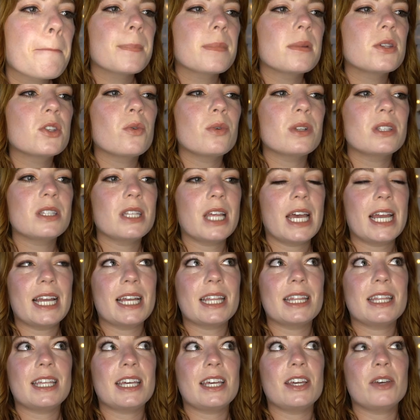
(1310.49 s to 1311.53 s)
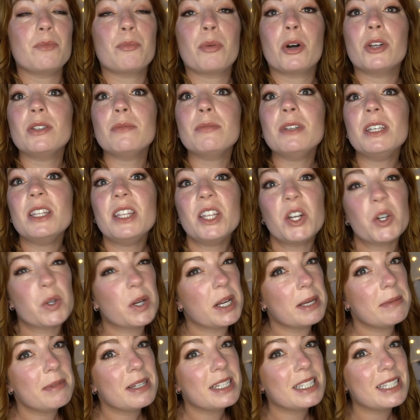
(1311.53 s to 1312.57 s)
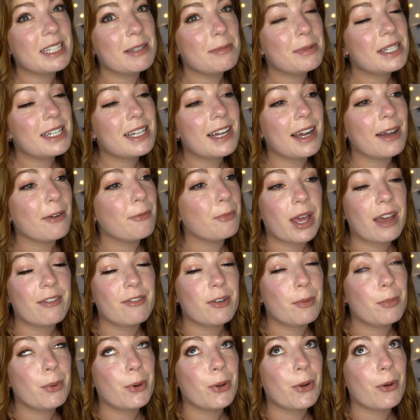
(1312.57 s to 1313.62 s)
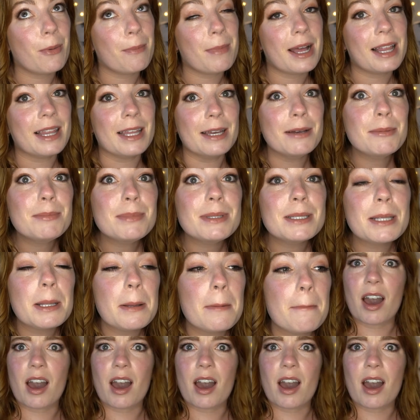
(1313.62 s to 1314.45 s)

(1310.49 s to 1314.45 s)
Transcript: So it's like possibly the creamiest lipstick I've ever put on my lips.